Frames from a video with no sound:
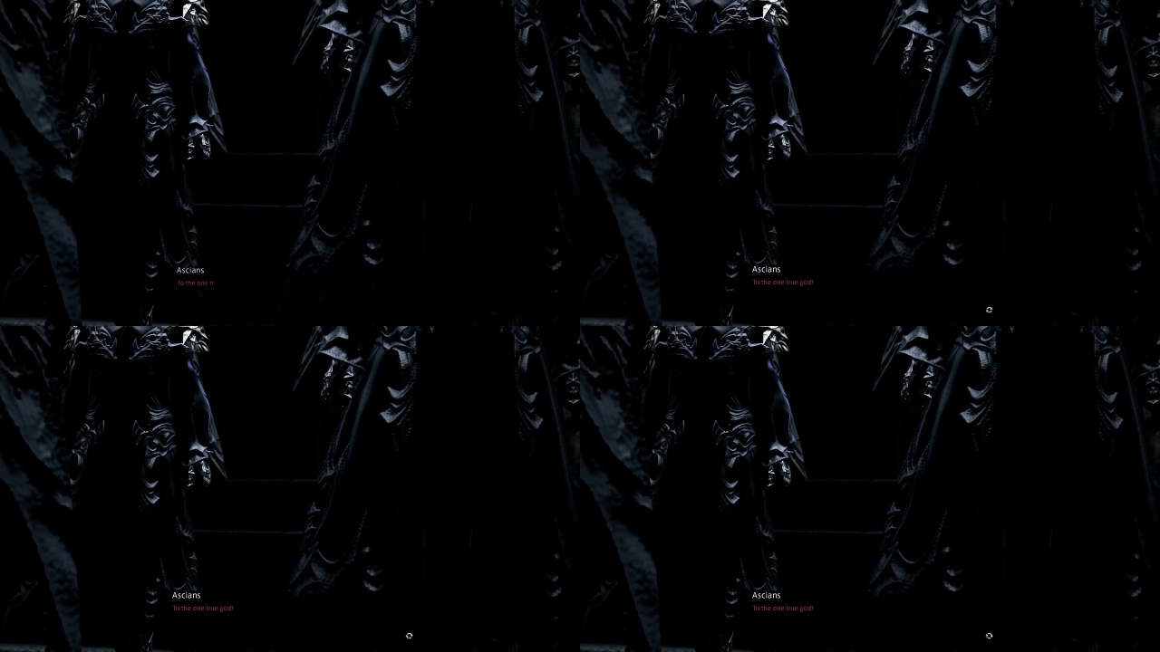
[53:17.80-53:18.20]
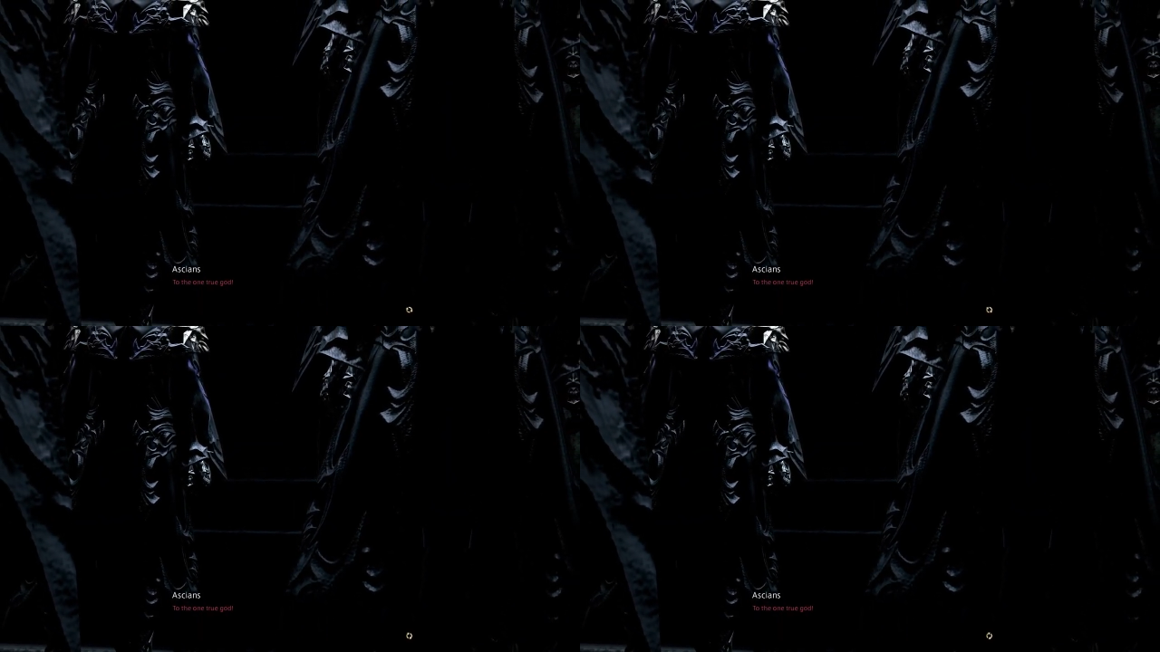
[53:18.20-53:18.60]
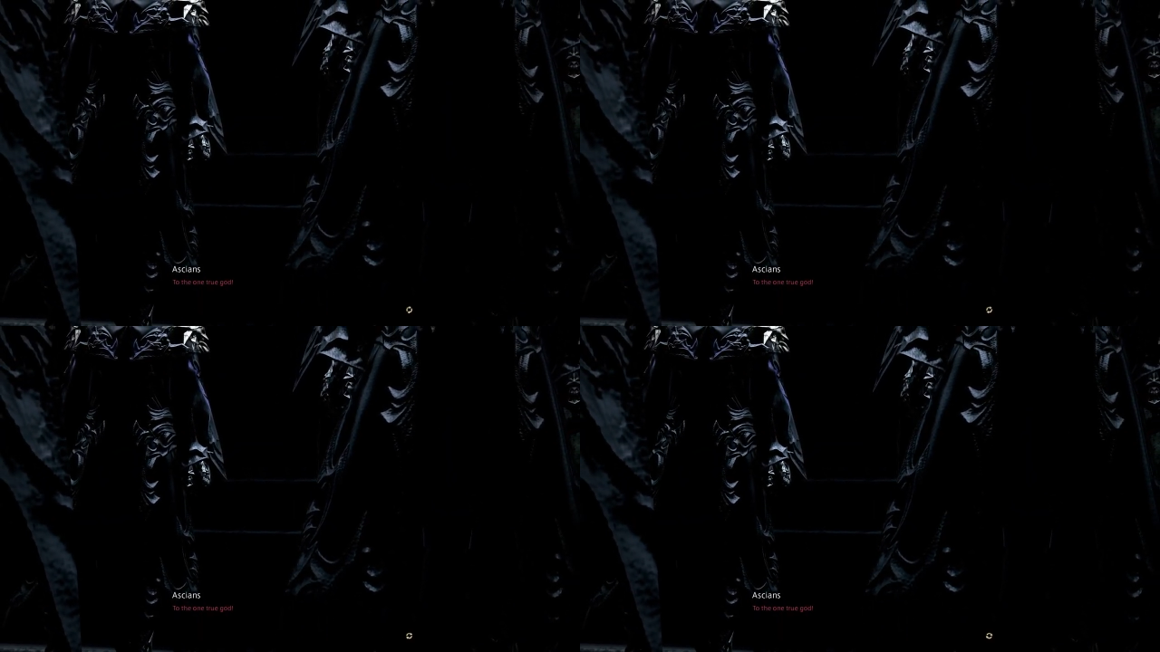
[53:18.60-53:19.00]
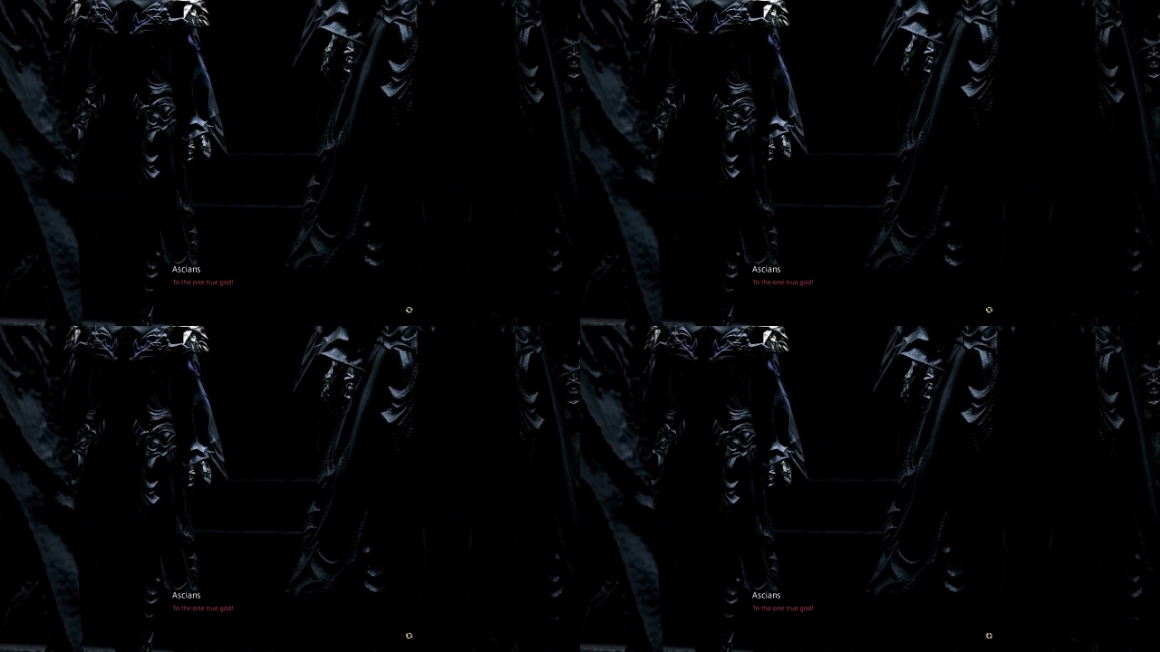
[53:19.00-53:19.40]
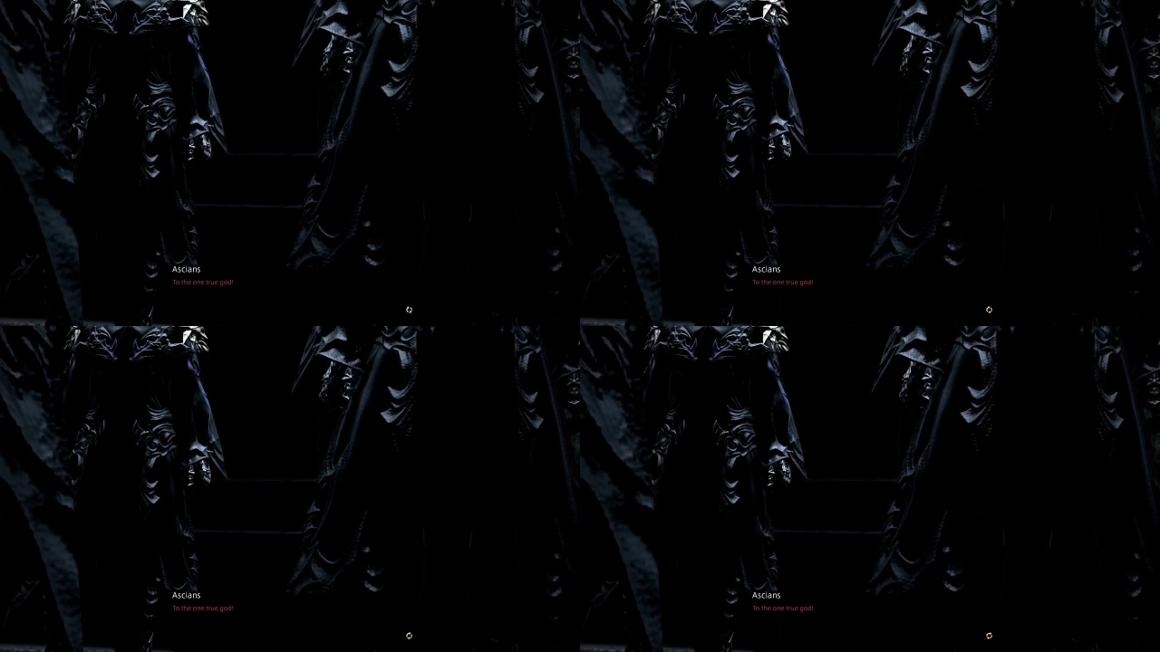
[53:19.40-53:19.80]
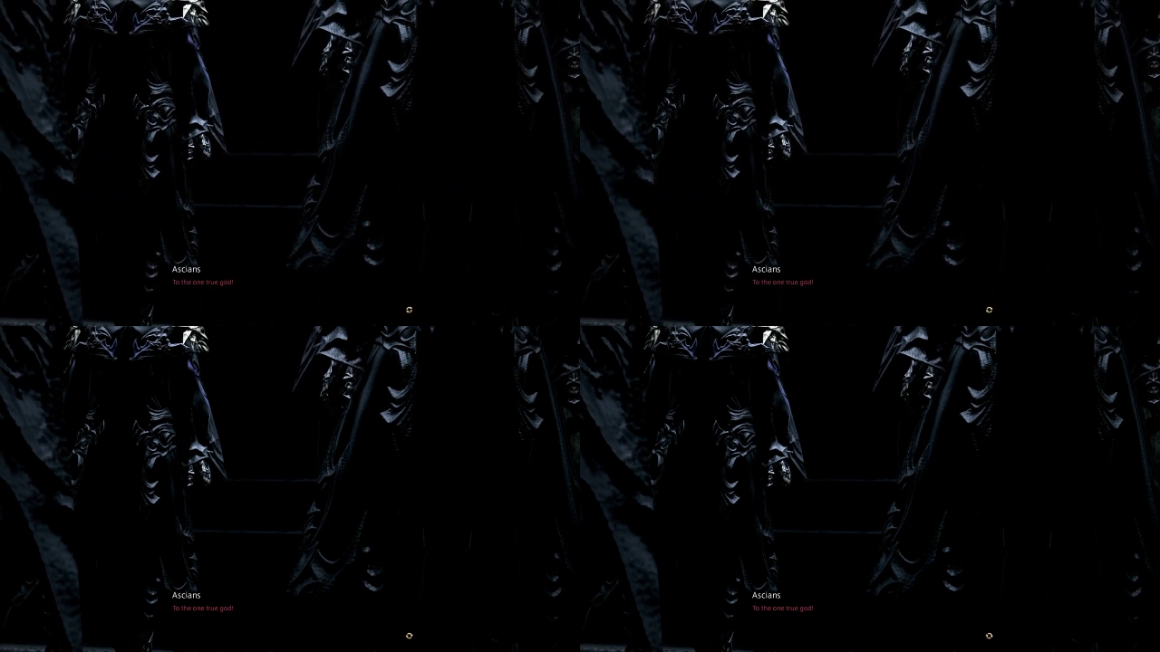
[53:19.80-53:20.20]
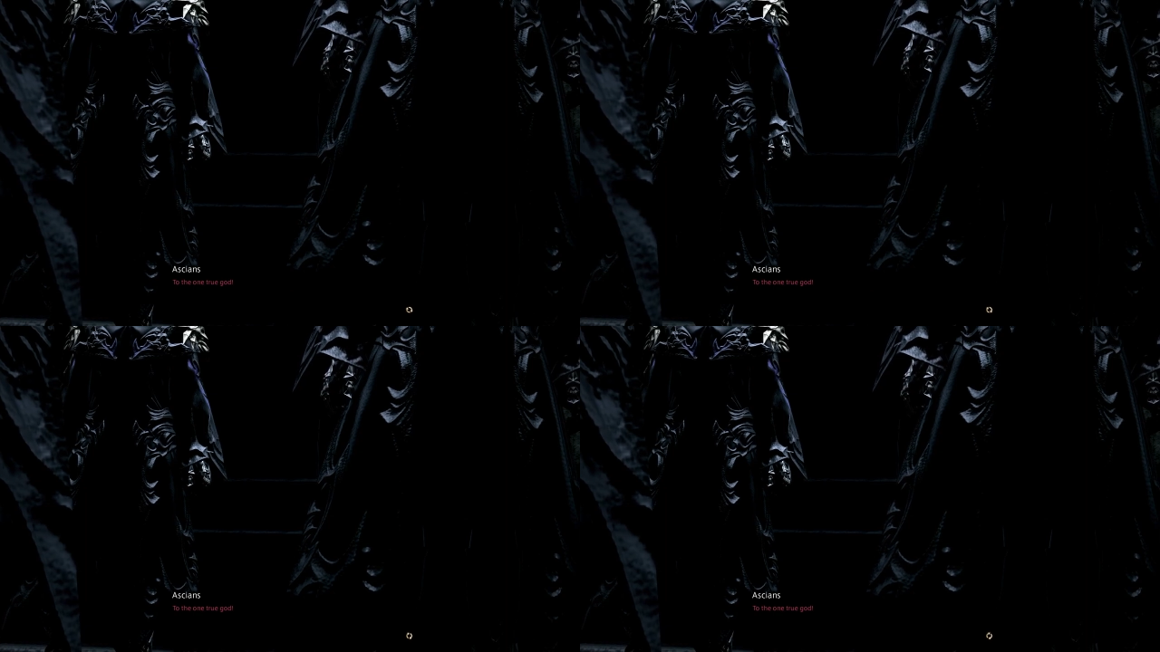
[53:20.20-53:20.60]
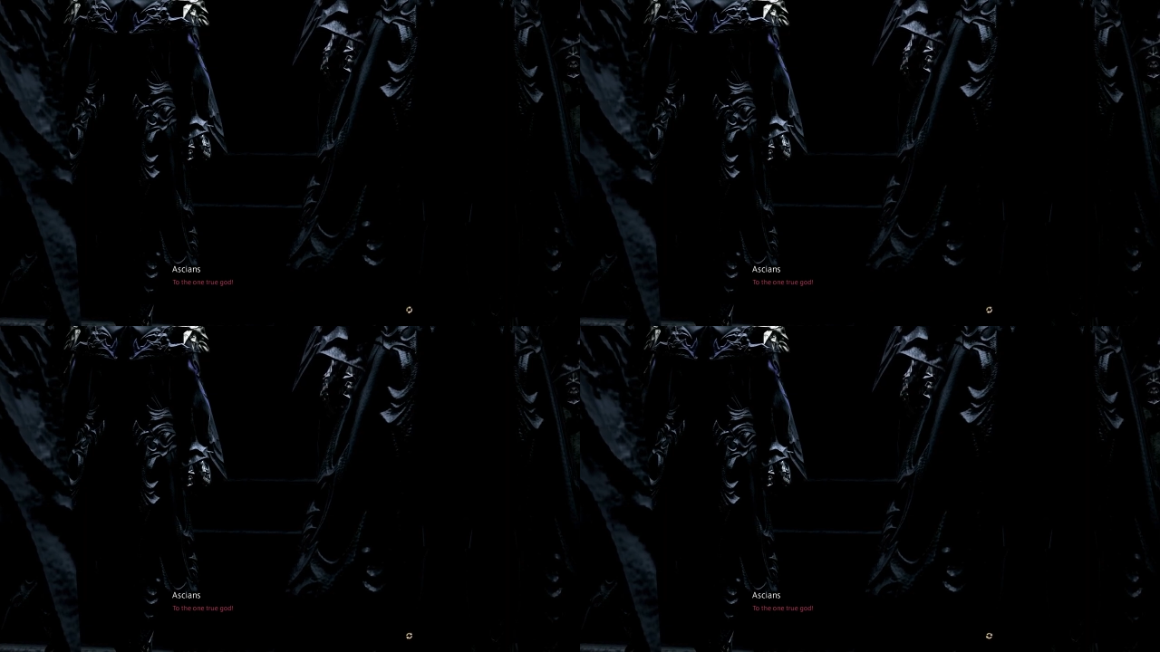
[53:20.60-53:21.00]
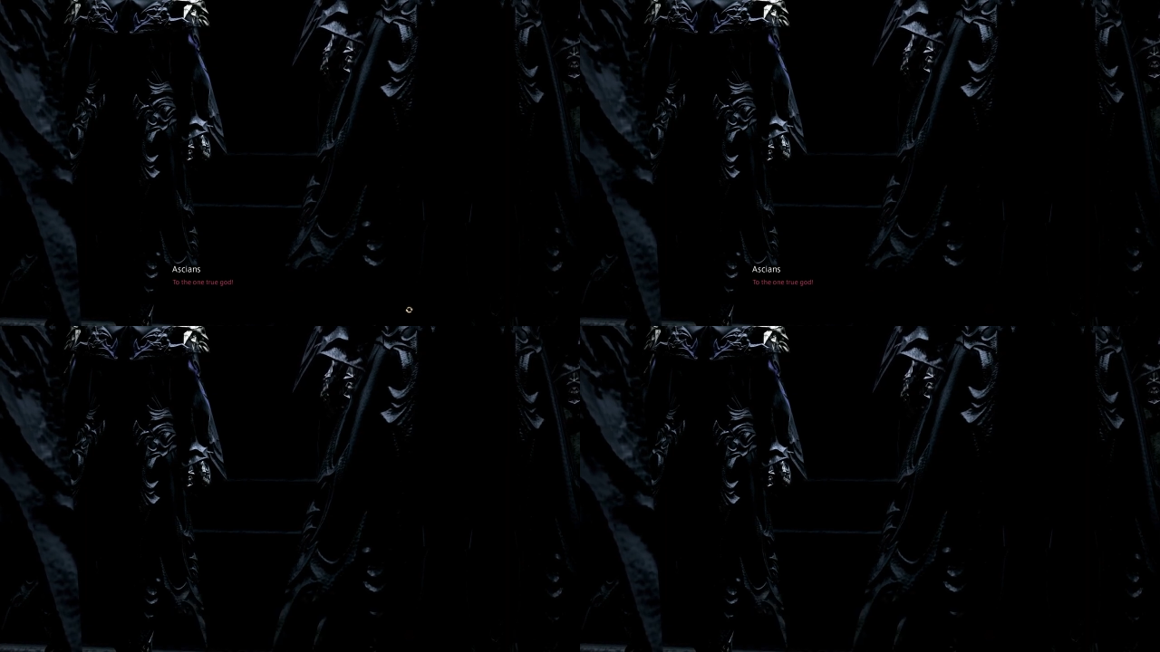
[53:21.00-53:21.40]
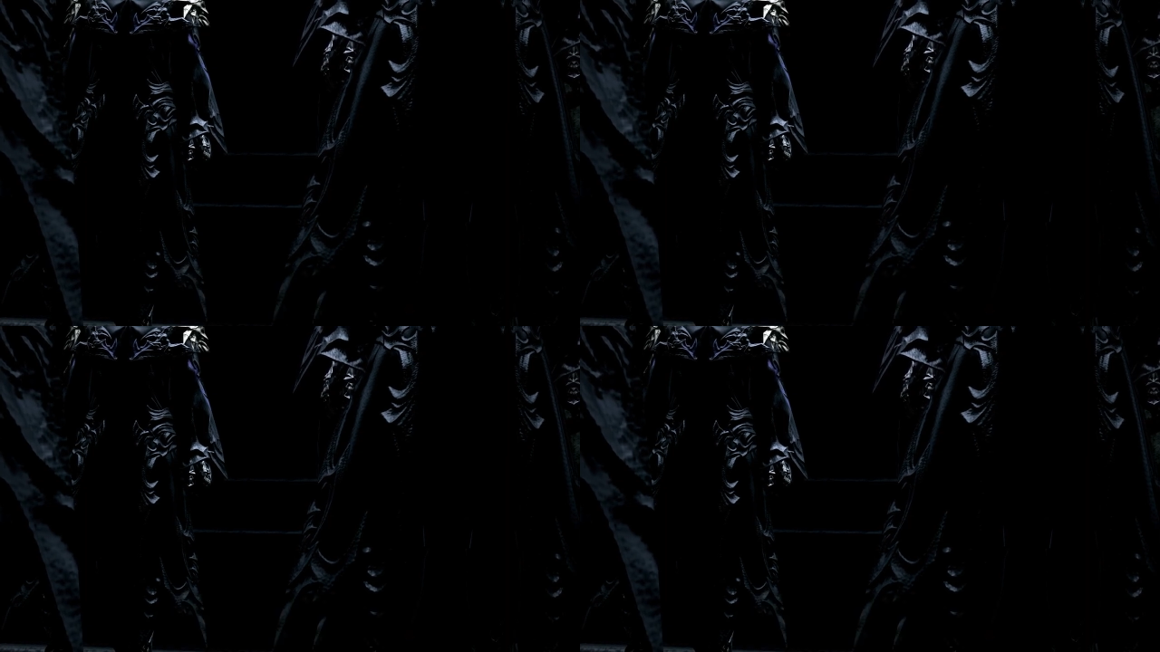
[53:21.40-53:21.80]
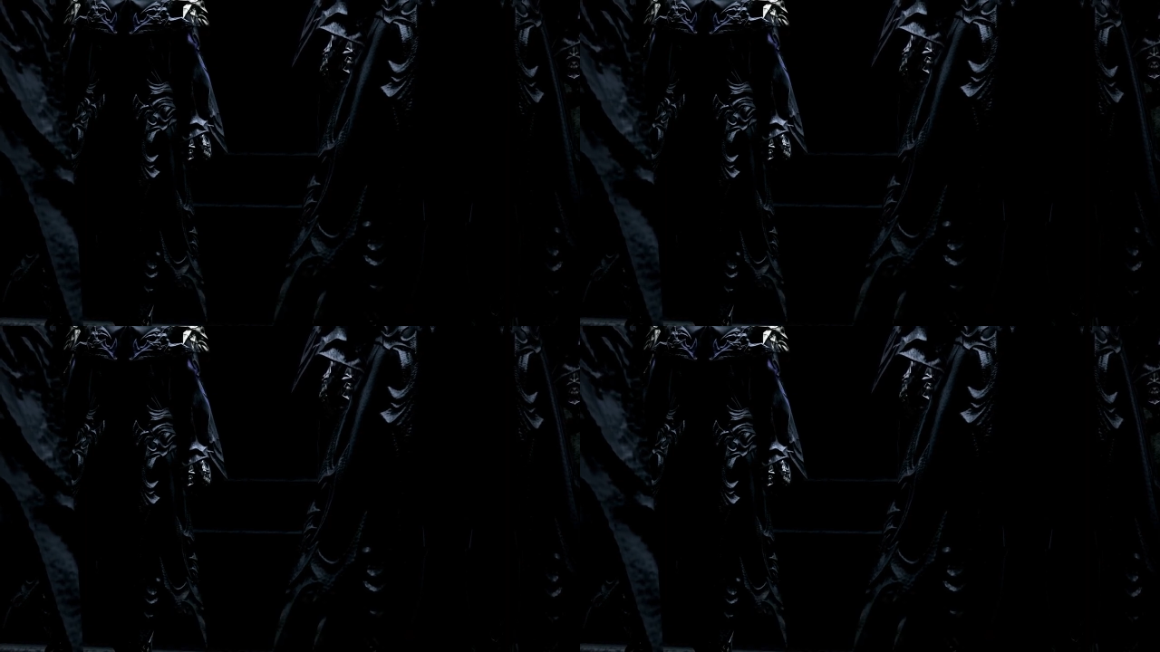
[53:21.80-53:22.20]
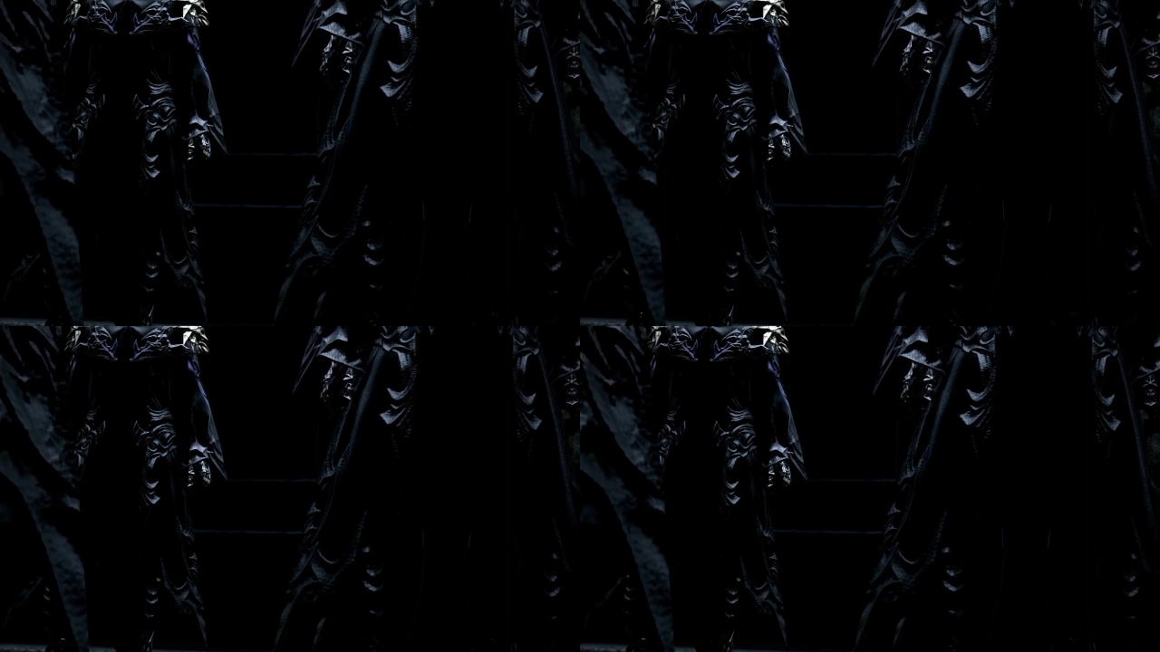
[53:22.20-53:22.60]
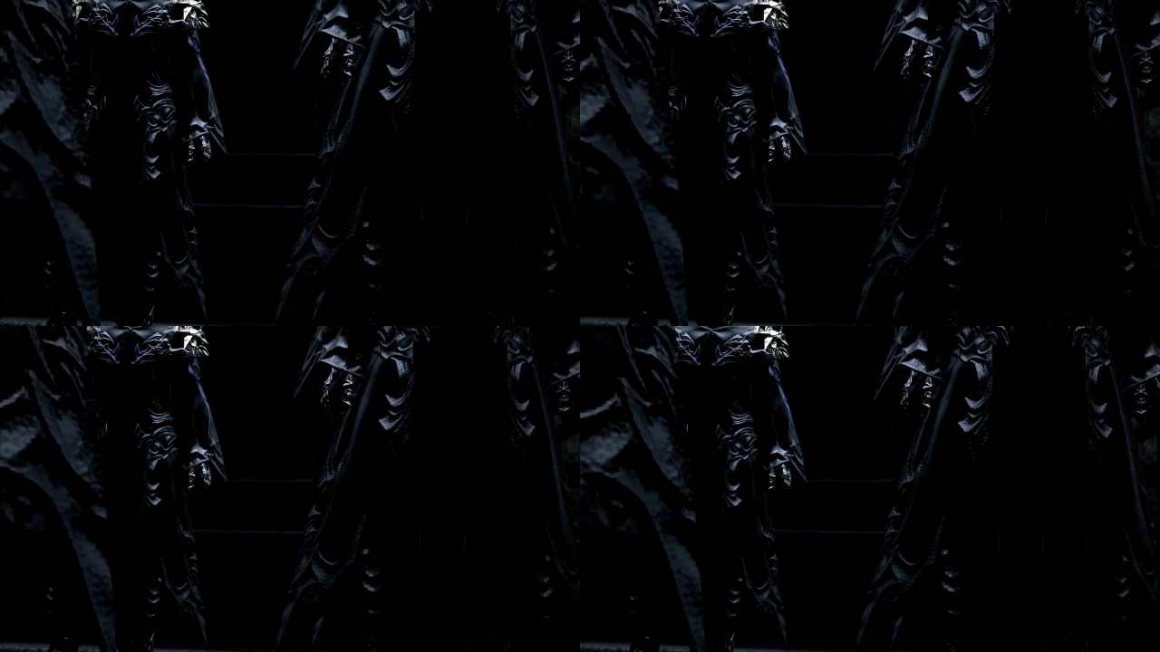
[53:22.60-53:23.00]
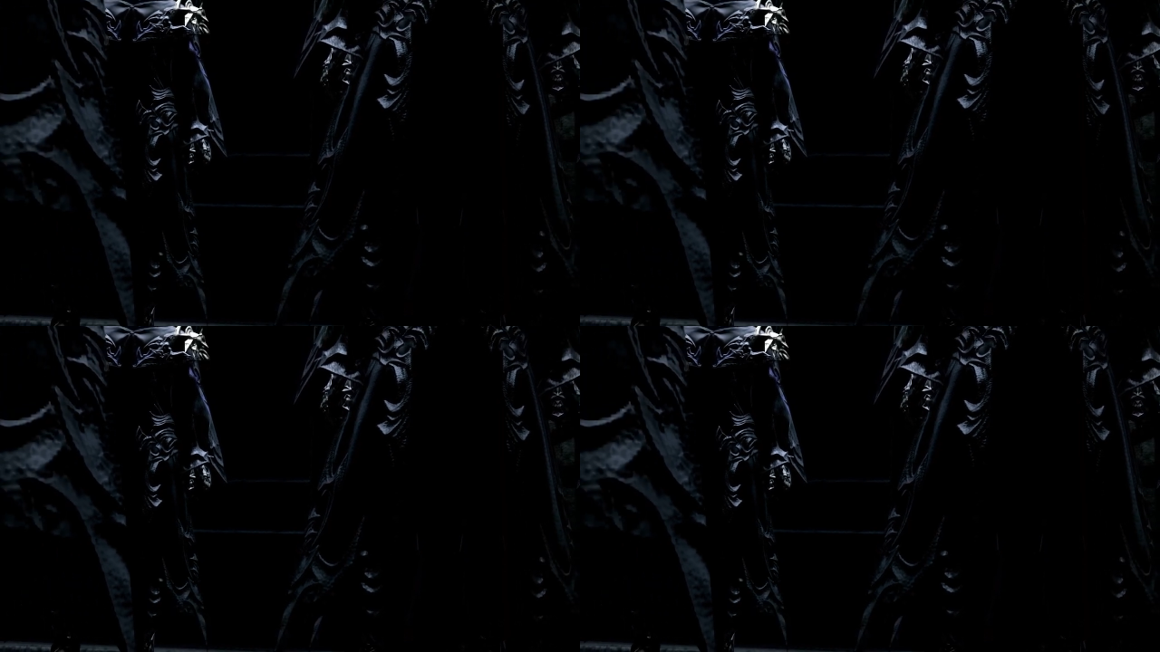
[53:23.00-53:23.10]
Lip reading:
[unreadable: no face in view]